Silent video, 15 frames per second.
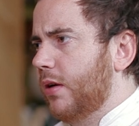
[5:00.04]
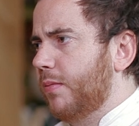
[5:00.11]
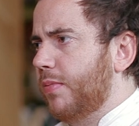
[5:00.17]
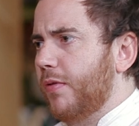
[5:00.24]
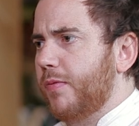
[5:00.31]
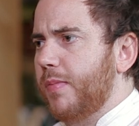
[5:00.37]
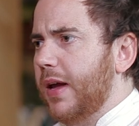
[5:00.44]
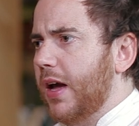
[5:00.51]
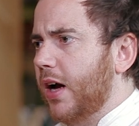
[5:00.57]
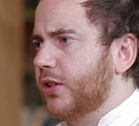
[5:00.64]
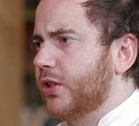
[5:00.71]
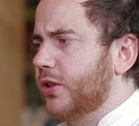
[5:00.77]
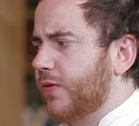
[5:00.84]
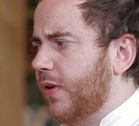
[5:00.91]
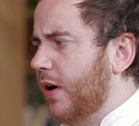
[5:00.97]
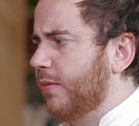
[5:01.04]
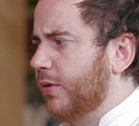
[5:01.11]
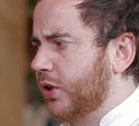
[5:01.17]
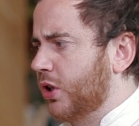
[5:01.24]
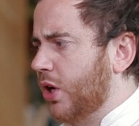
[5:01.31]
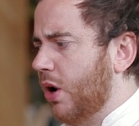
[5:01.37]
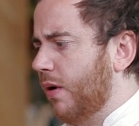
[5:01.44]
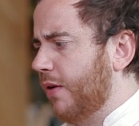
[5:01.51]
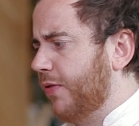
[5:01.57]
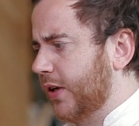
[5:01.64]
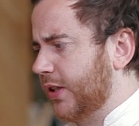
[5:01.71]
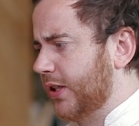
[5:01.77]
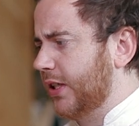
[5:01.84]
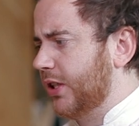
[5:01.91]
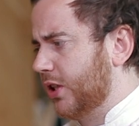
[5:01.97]
But me, I just very much go, if I
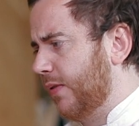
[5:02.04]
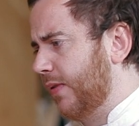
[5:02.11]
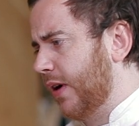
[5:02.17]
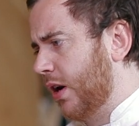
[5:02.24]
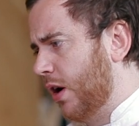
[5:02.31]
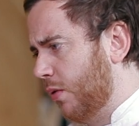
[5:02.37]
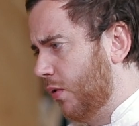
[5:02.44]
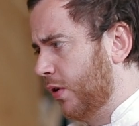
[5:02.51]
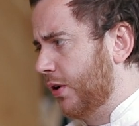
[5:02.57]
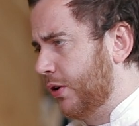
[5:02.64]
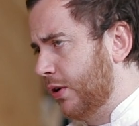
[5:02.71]
see something and I want to